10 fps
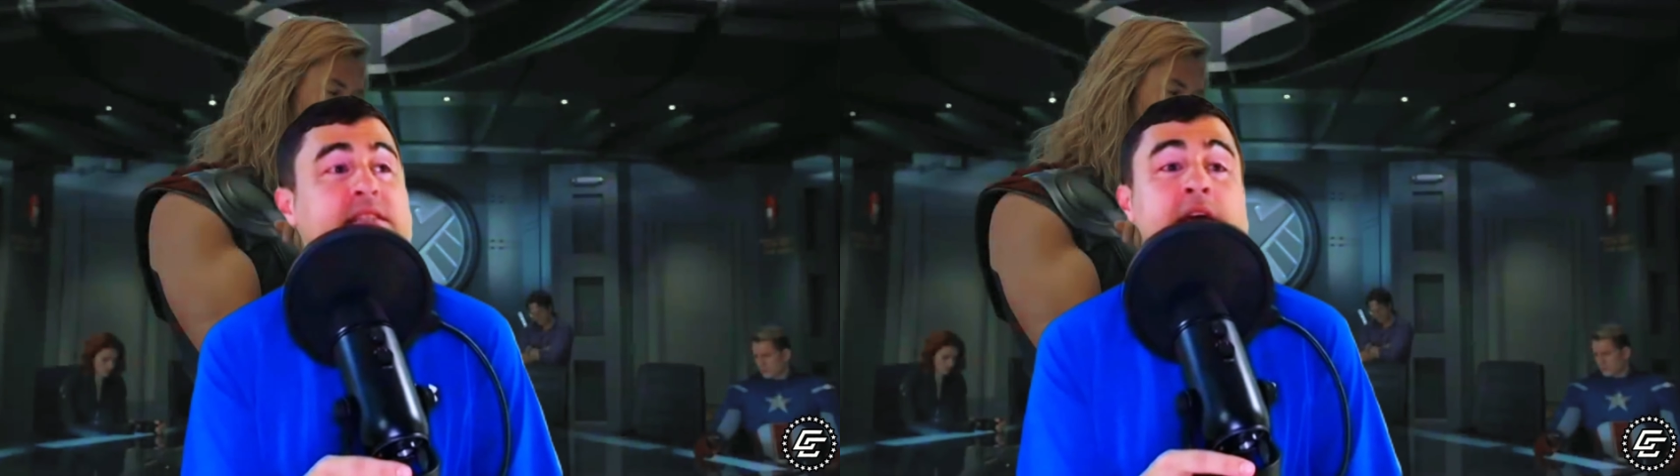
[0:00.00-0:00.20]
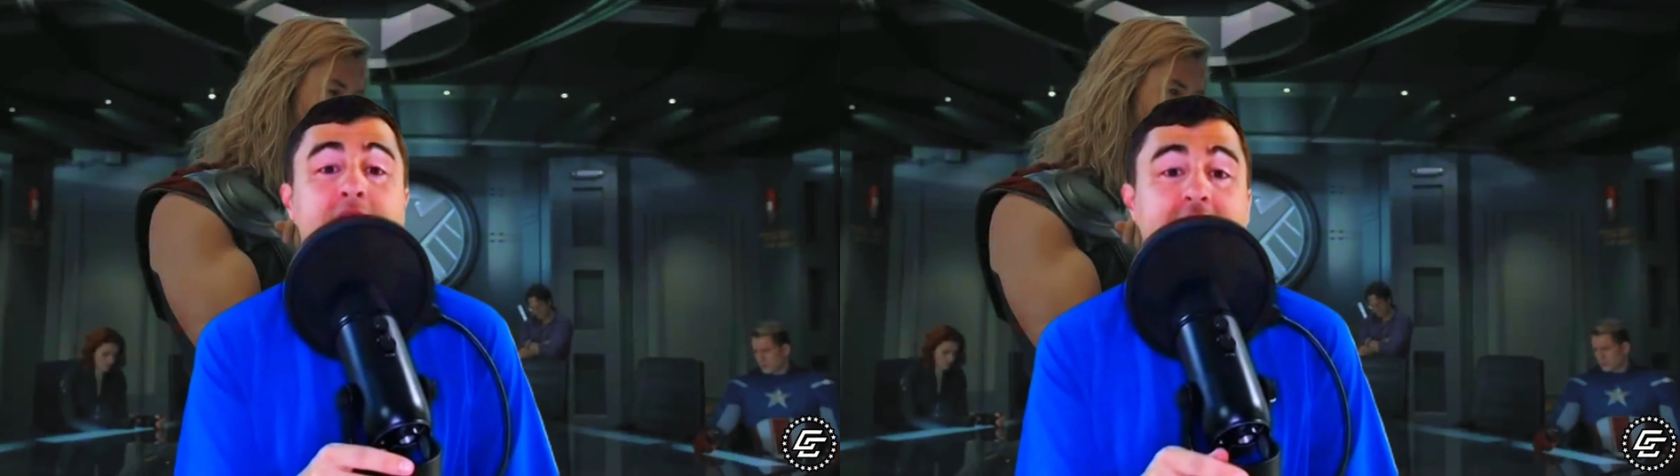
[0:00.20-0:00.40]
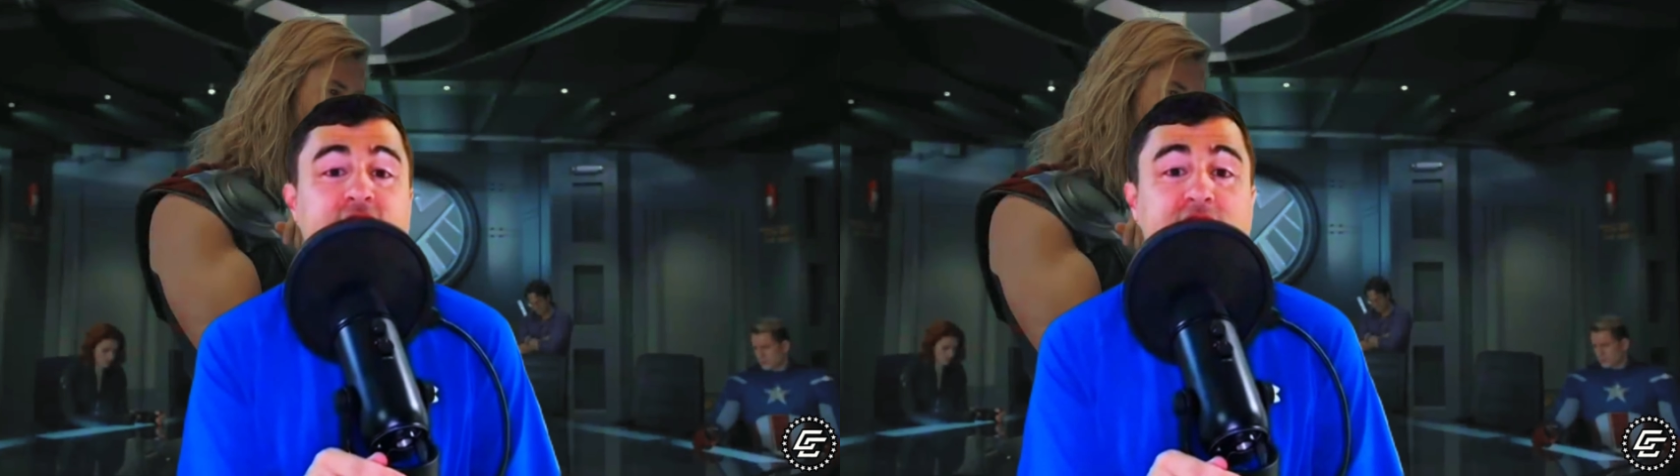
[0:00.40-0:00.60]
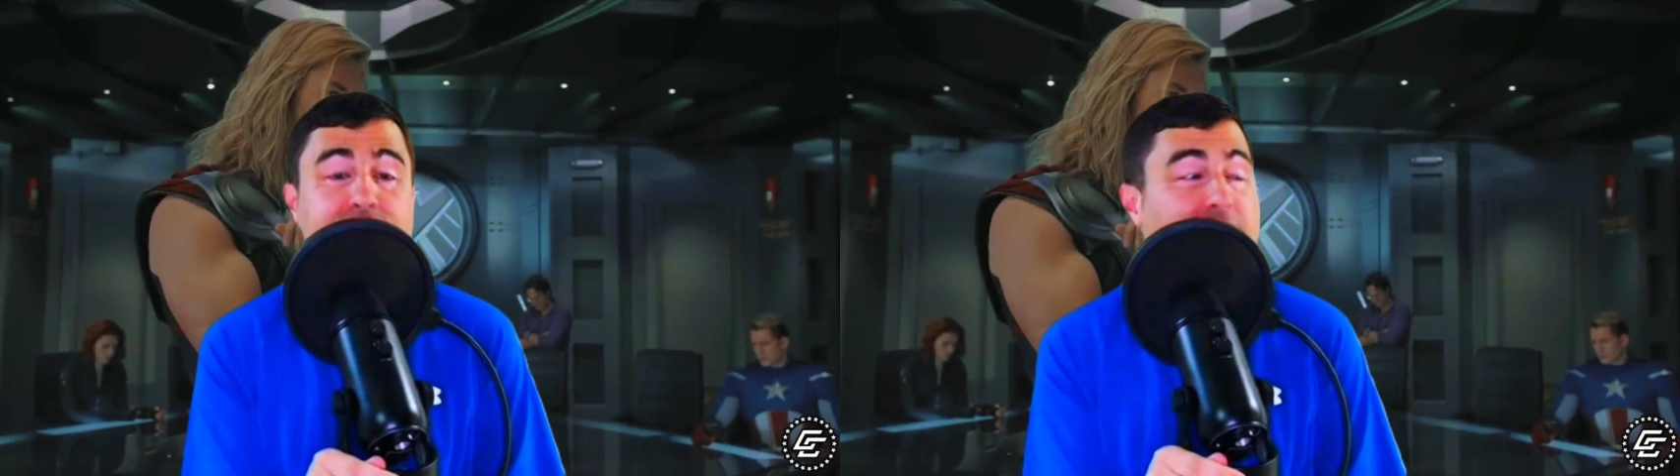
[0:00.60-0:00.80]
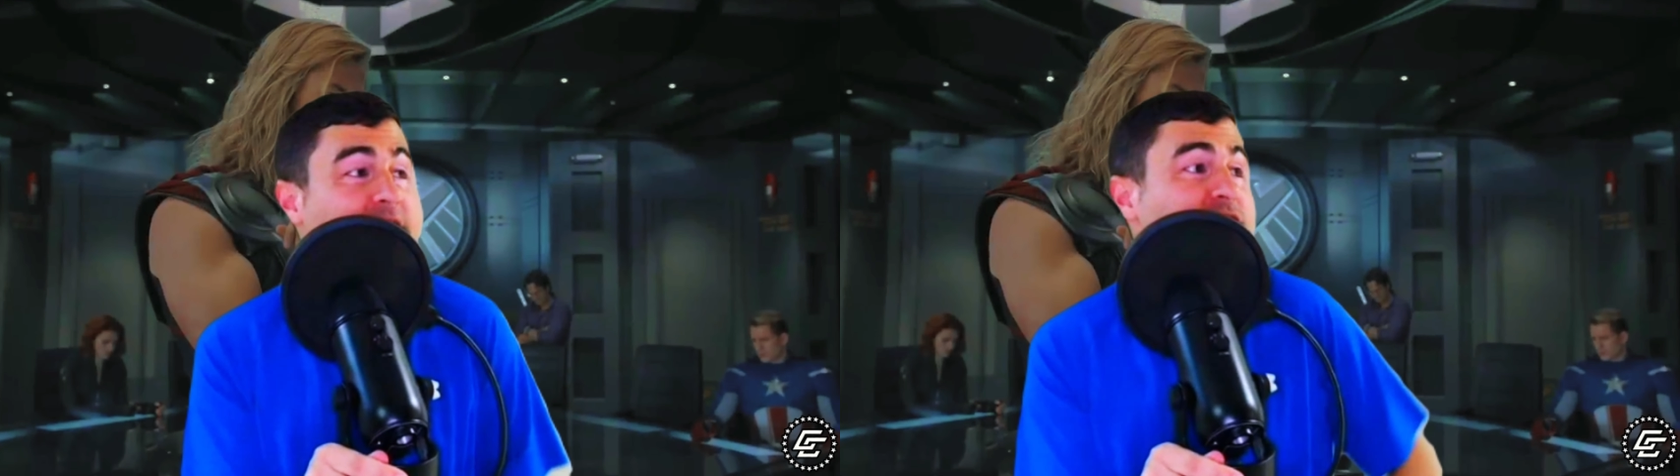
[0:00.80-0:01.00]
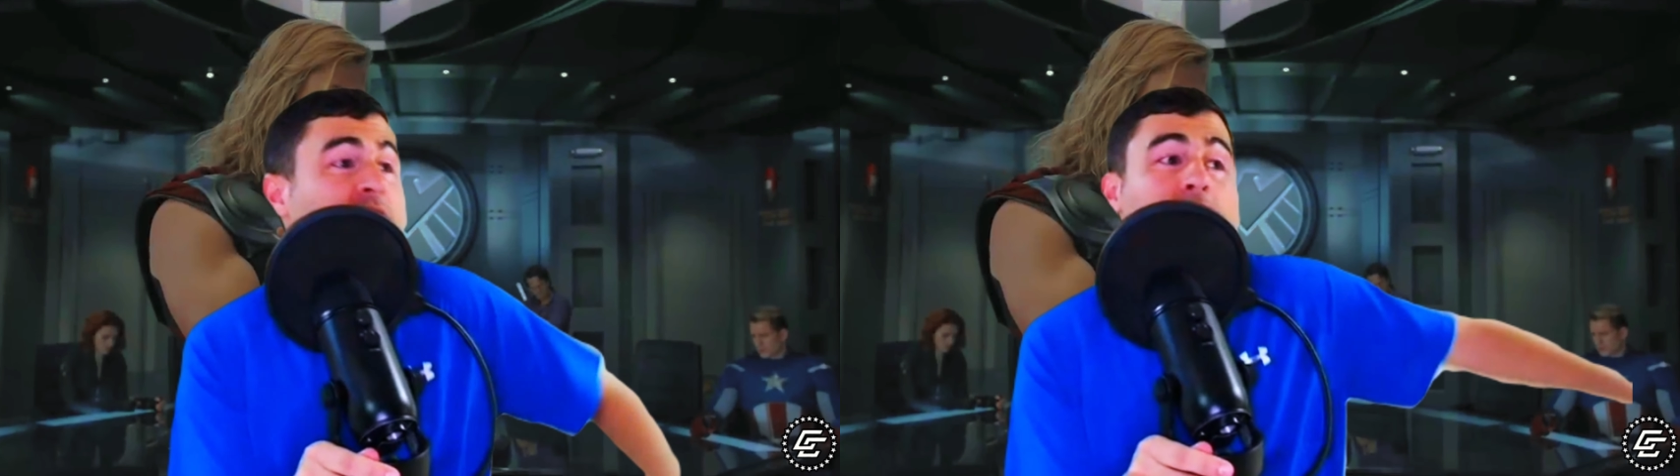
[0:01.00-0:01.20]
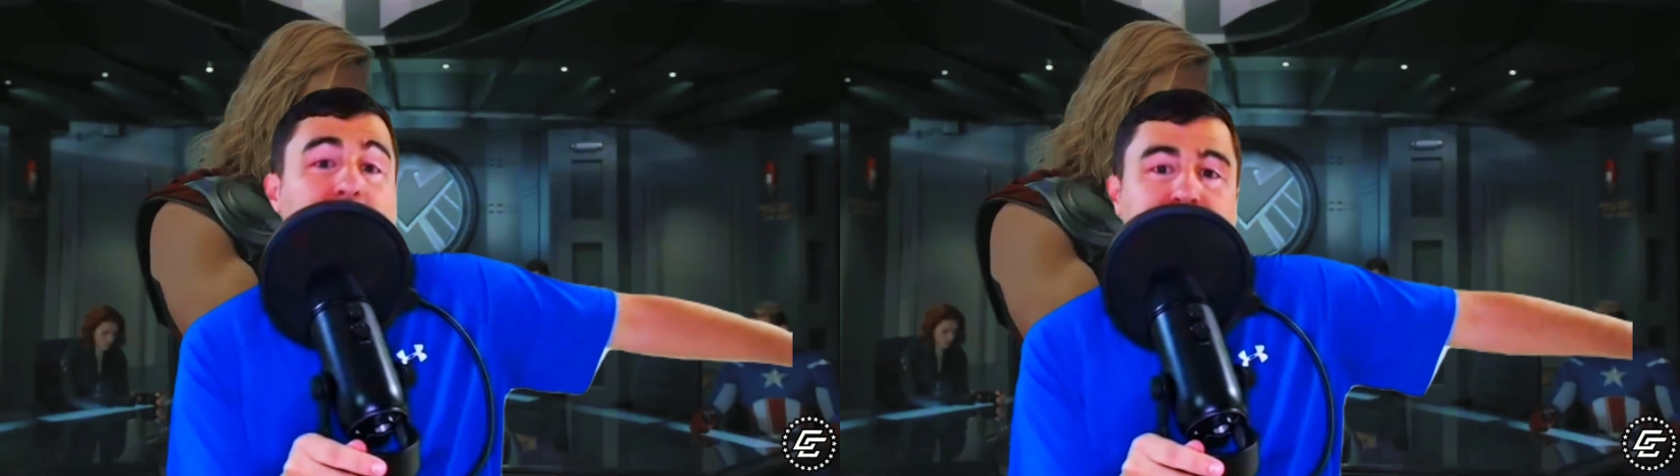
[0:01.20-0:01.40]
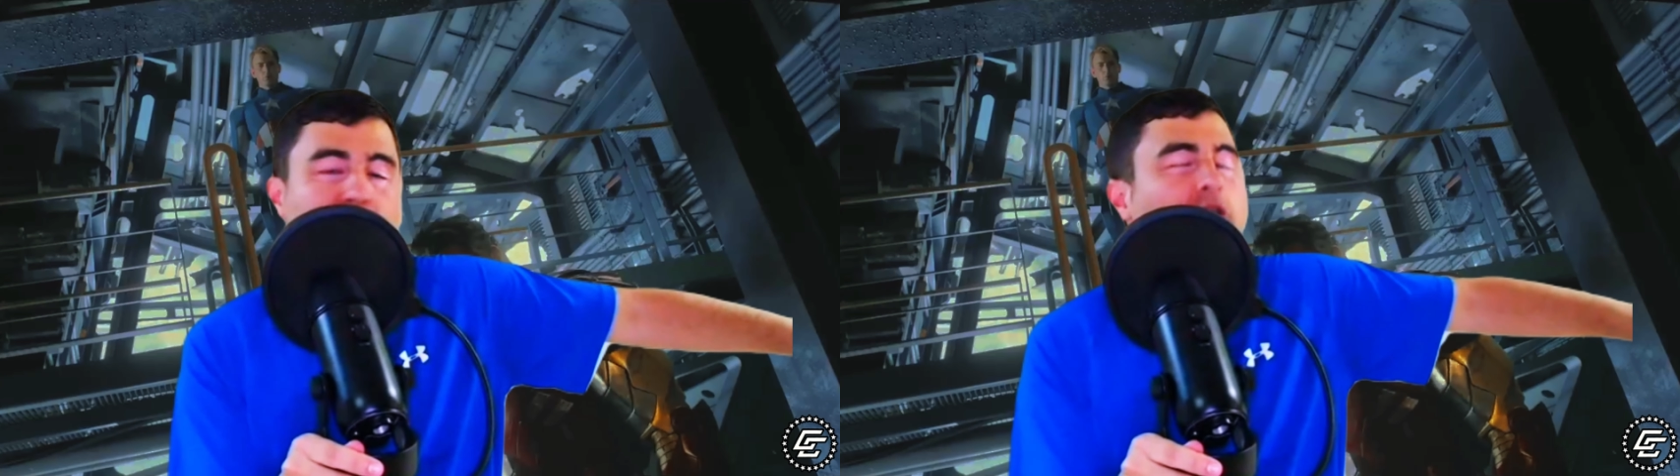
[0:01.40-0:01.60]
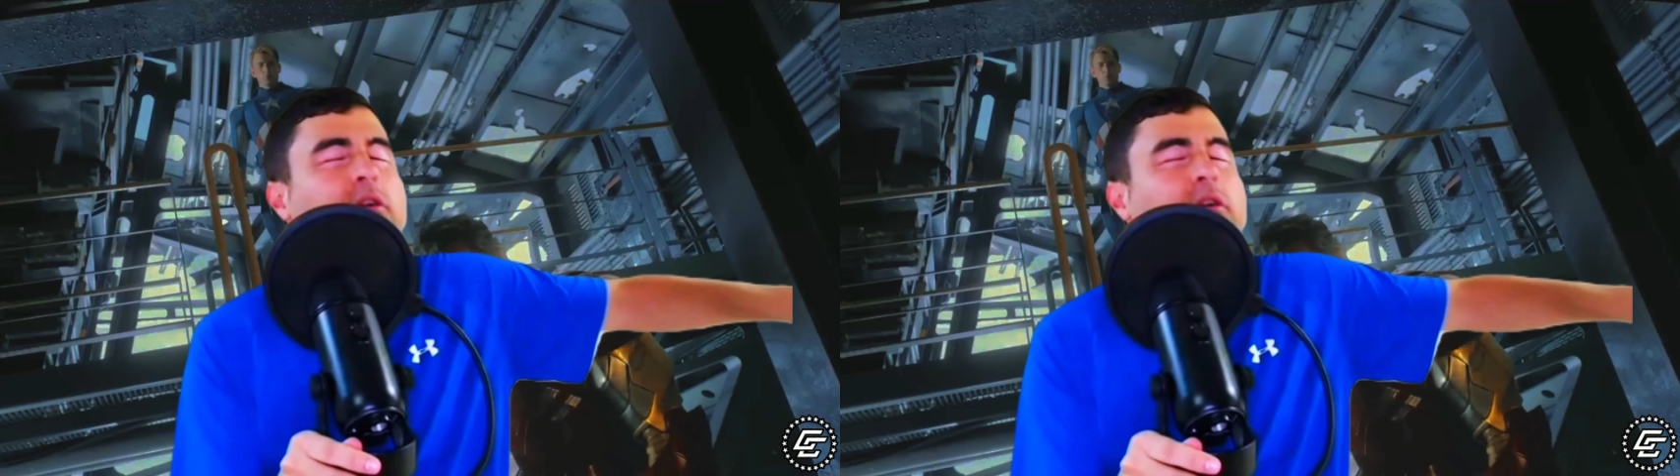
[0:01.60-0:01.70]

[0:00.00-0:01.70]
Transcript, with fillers: they had just finished their